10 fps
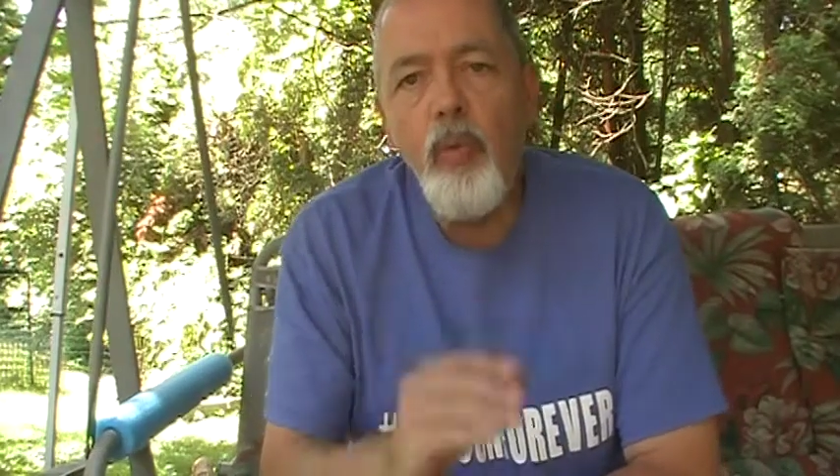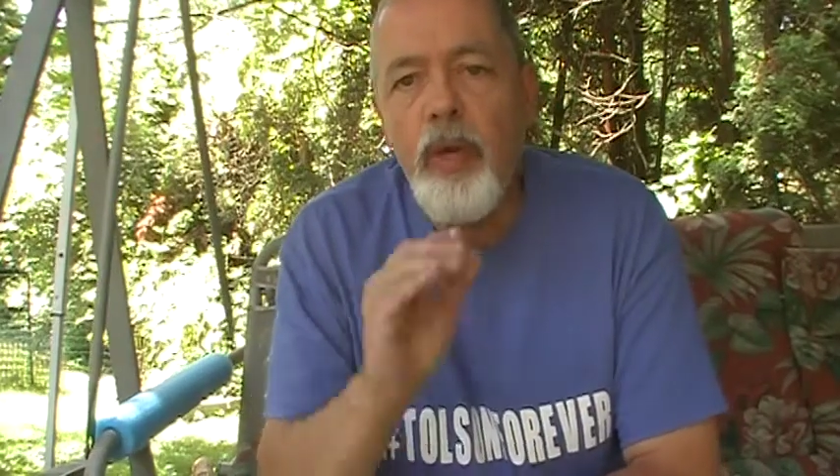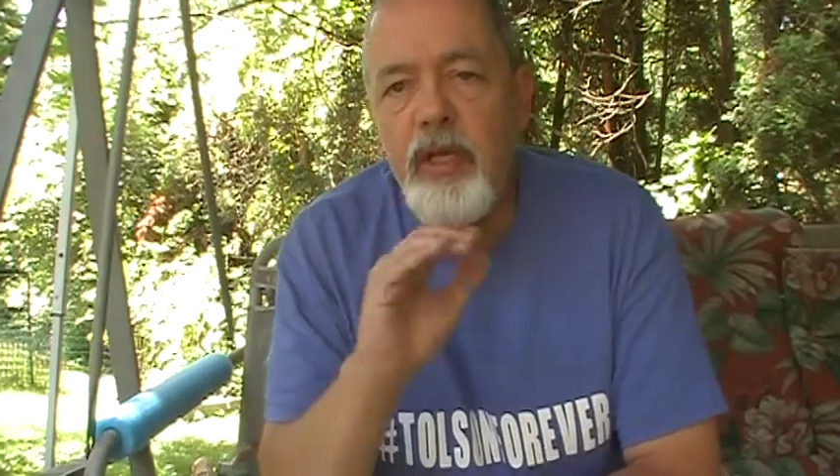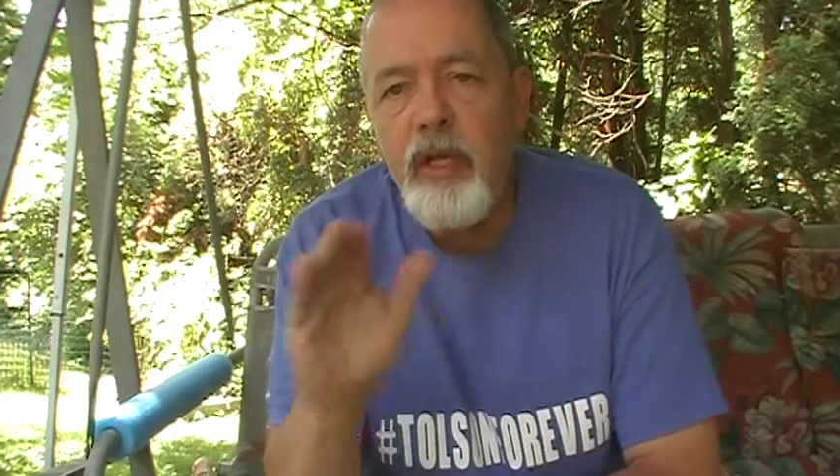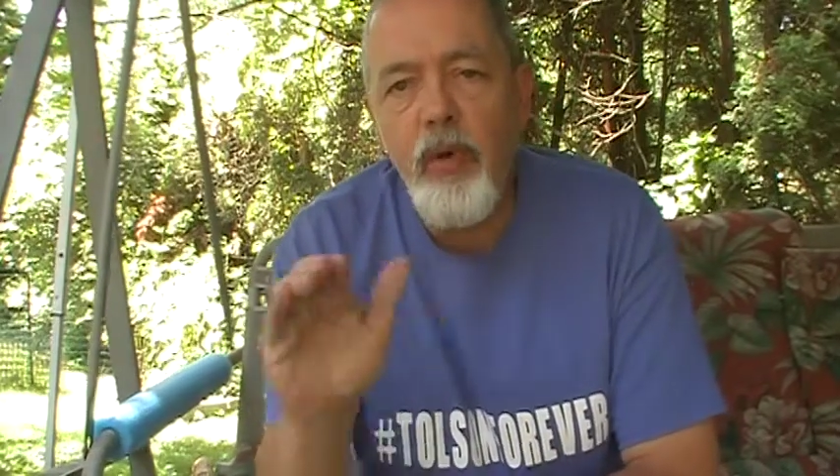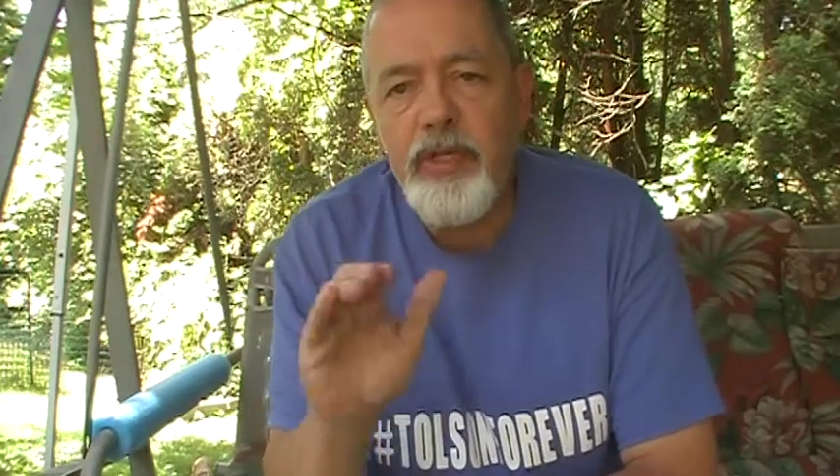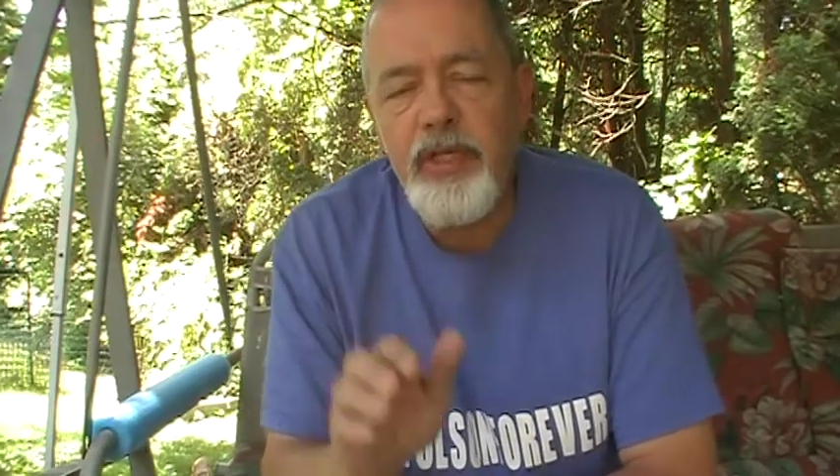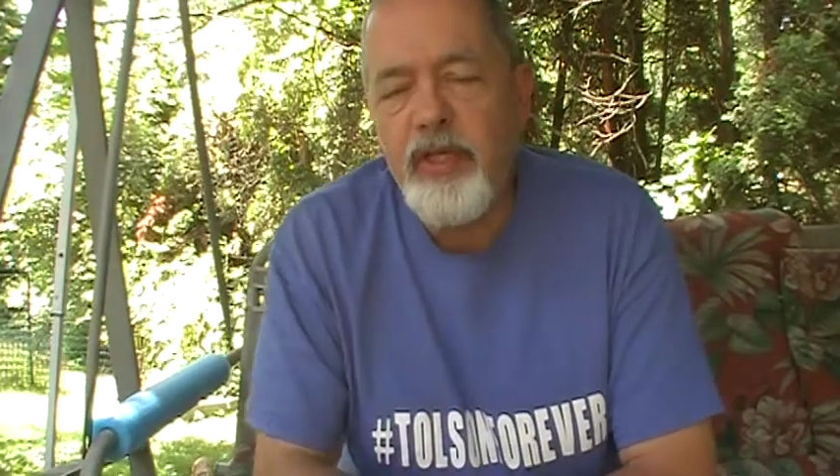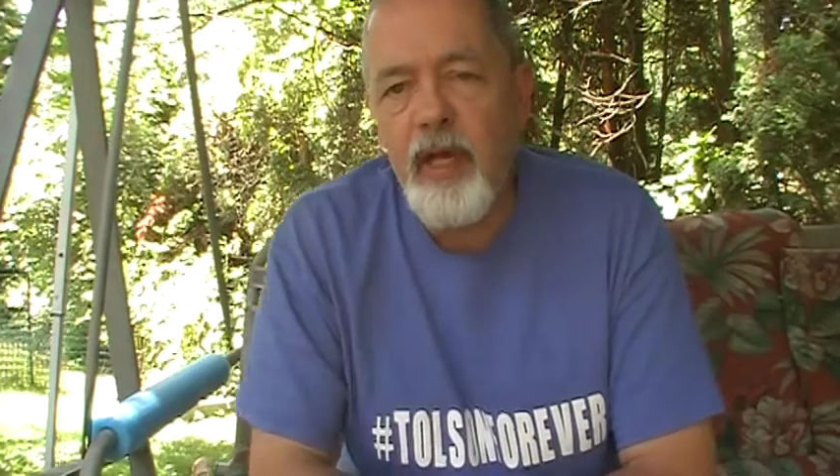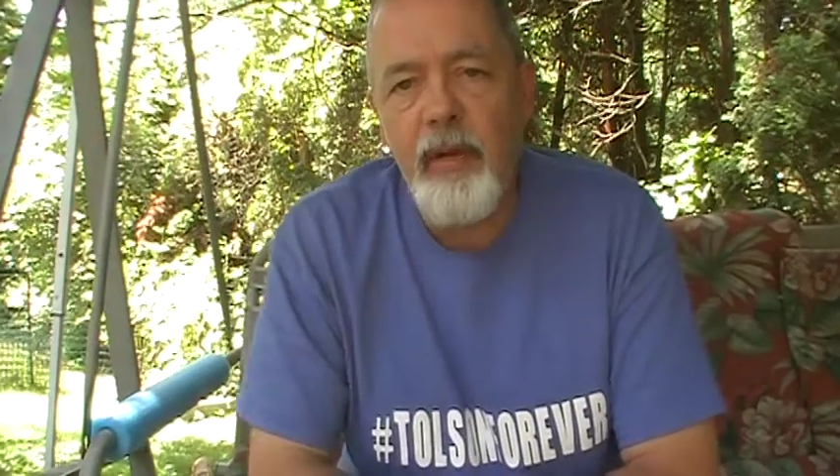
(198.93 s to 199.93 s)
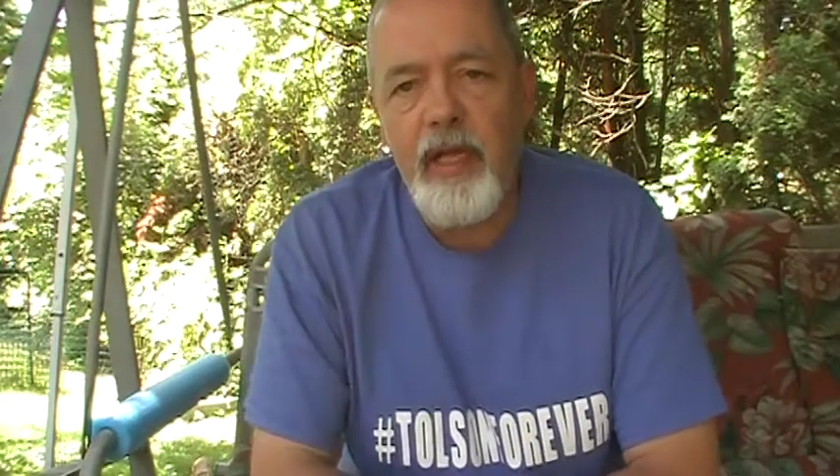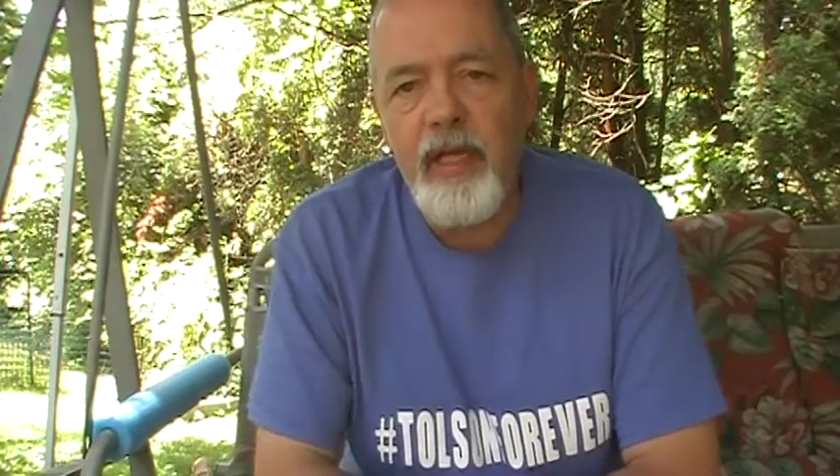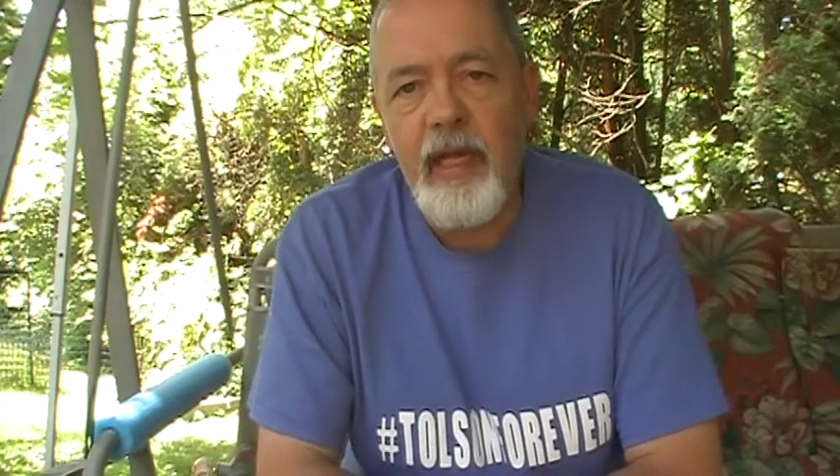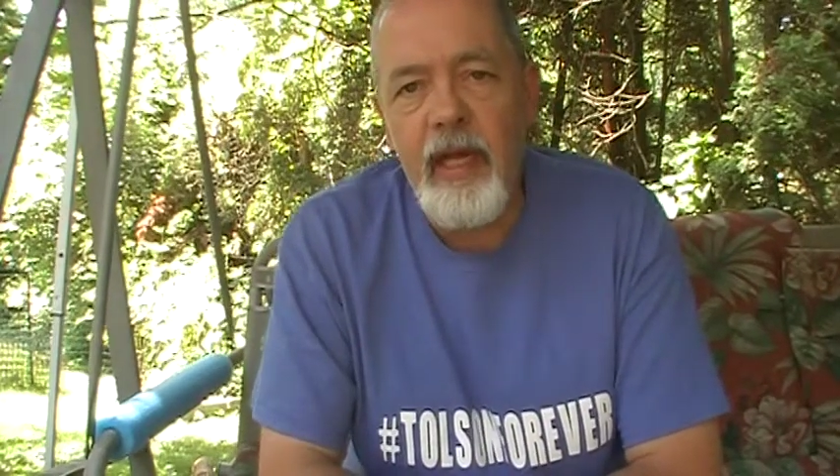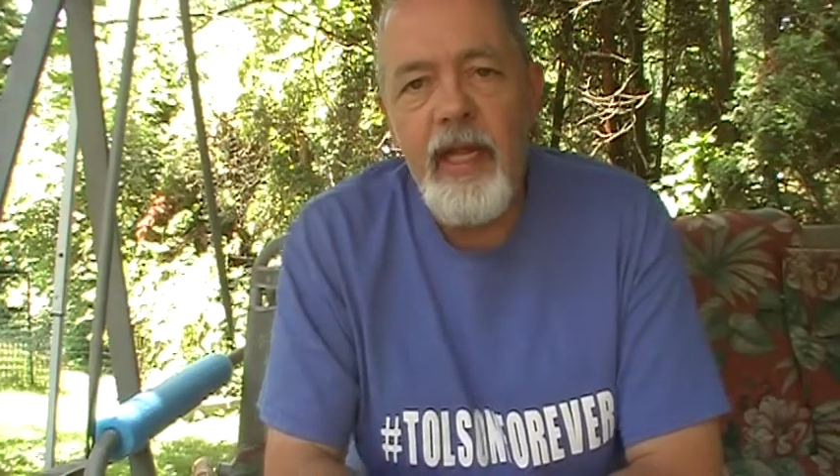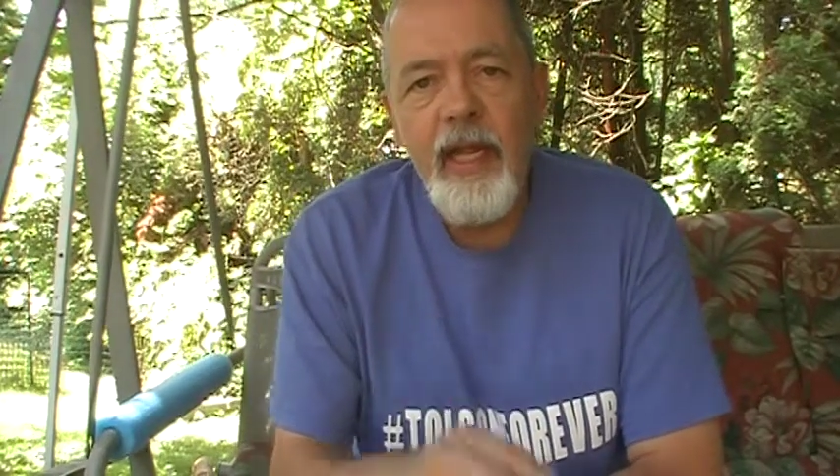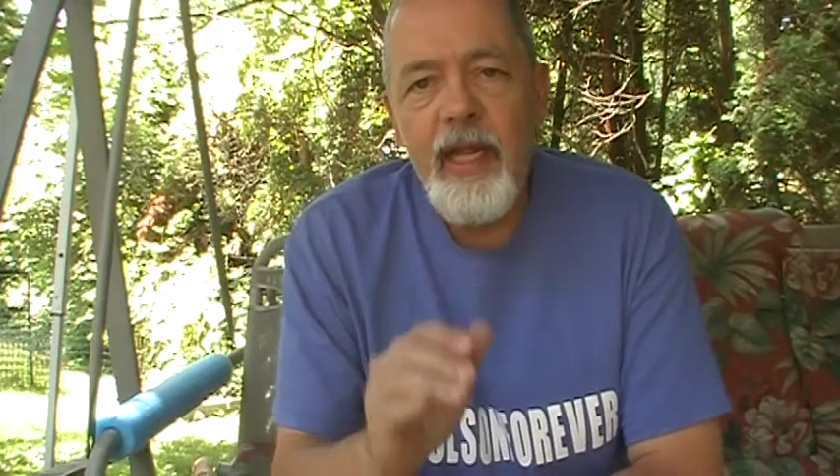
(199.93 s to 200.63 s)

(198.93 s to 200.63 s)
We know it's a dumb idea.